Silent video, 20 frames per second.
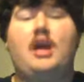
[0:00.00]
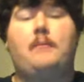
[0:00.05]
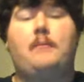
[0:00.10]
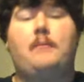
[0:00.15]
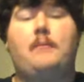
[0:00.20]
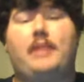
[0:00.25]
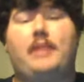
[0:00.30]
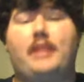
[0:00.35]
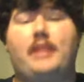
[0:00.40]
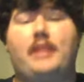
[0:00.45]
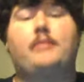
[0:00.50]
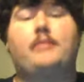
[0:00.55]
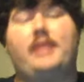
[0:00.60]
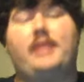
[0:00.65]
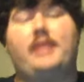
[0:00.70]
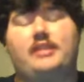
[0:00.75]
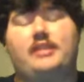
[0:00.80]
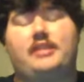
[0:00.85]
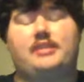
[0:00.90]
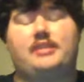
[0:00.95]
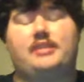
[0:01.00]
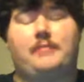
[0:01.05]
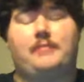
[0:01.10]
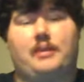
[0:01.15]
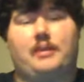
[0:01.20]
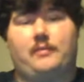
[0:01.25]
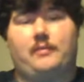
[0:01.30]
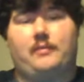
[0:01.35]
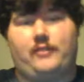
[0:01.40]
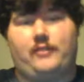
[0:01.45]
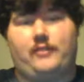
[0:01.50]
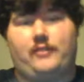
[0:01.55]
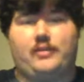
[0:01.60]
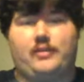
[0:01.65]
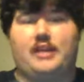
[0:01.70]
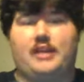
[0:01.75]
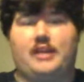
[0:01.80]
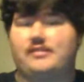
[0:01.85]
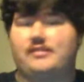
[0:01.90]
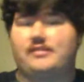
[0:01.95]
but intermediates can pick up a few
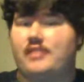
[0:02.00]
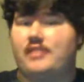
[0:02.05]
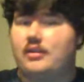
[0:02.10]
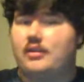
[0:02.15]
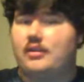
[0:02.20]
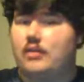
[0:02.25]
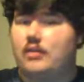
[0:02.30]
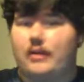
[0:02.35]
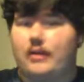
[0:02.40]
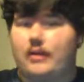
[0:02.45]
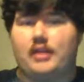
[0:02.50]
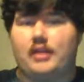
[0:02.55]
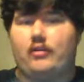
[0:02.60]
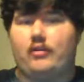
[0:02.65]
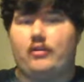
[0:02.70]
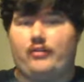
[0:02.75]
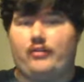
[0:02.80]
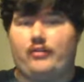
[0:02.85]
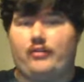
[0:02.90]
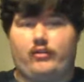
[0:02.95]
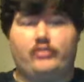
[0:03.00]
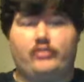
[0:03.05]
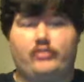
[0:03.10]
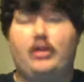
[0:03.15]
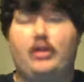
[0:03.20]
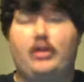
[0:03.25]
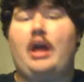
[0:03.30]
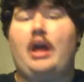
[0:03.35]
things if they don't already know a few of these.